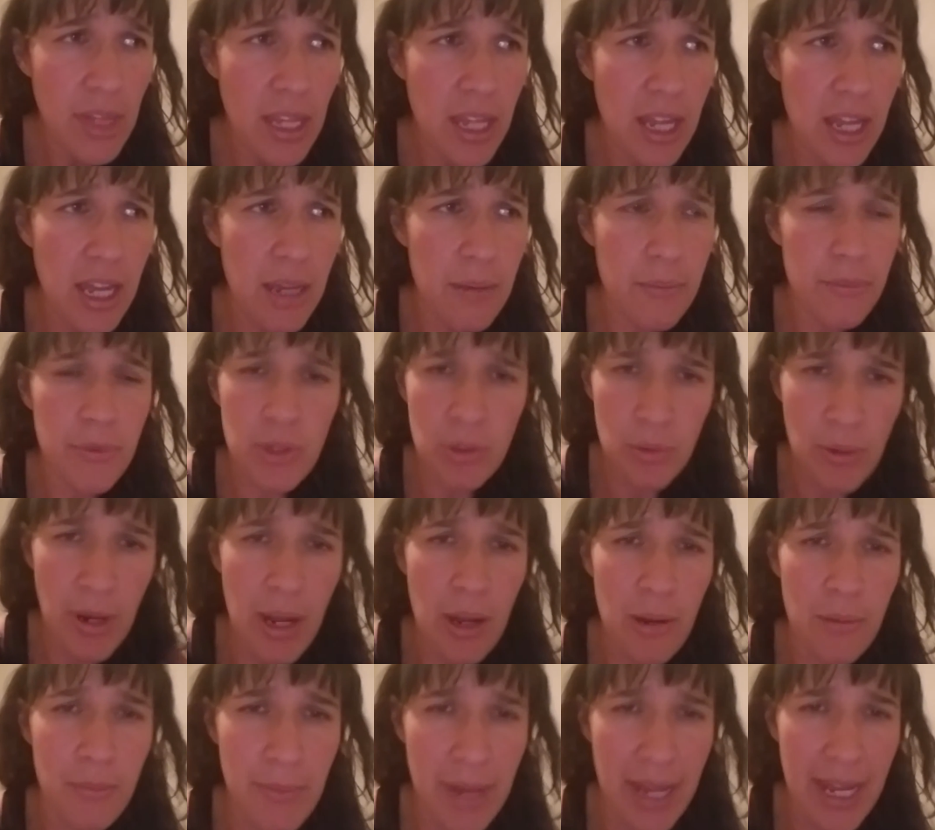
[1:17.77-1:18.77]

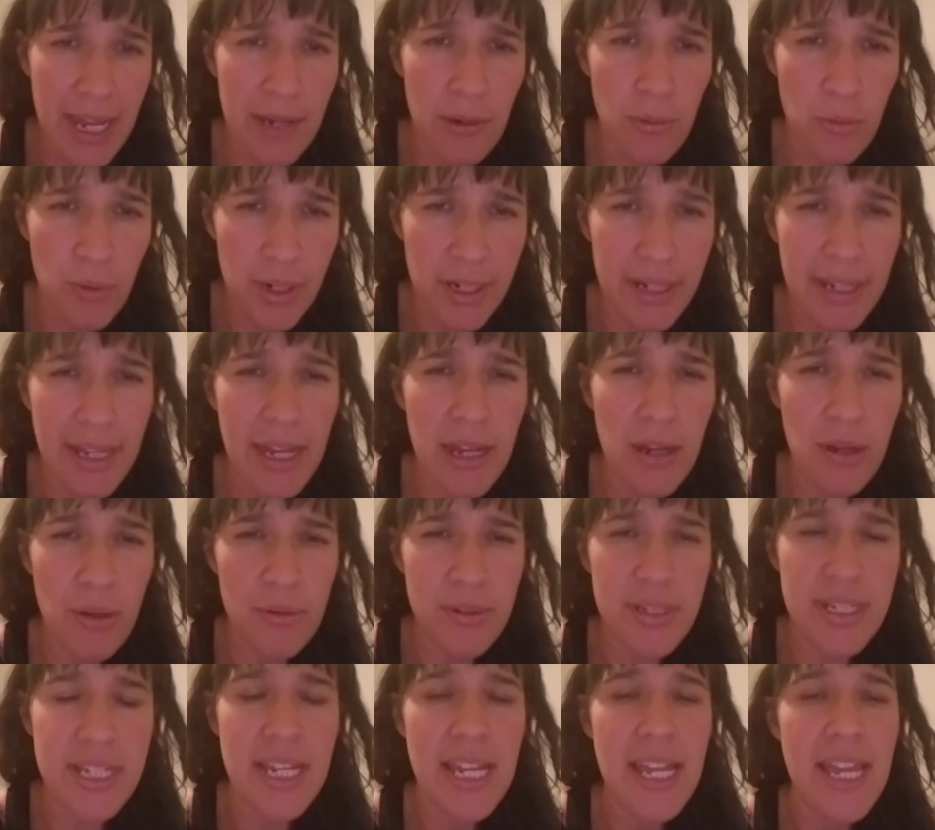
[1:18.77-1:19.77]
my
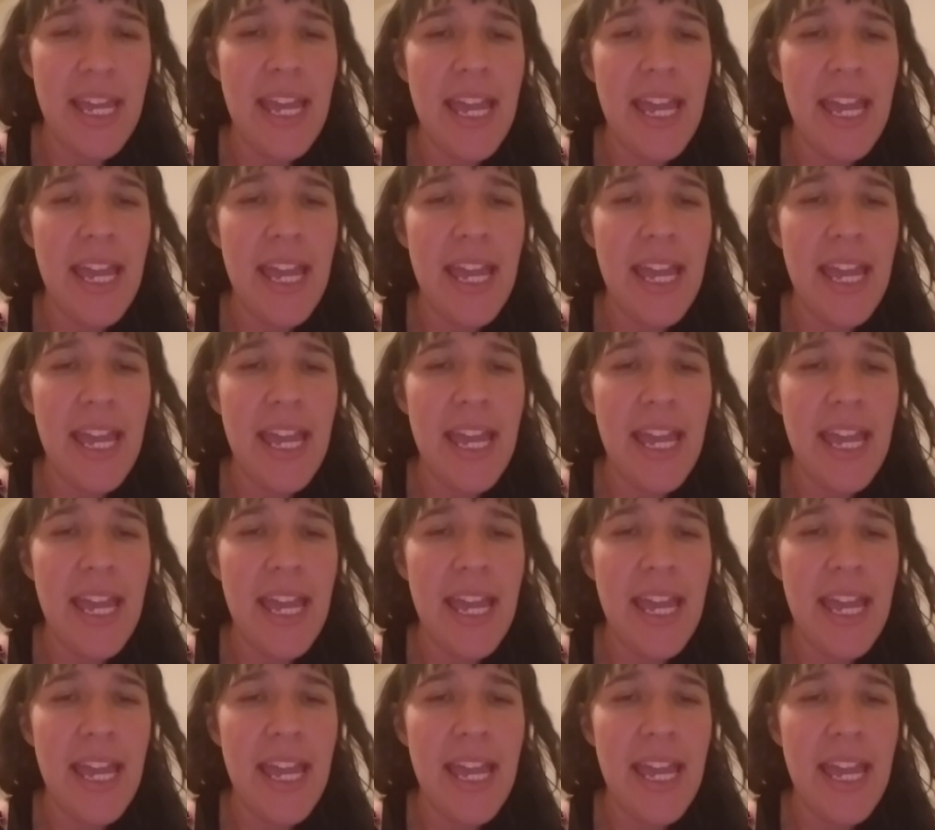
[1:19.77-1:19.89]
workout,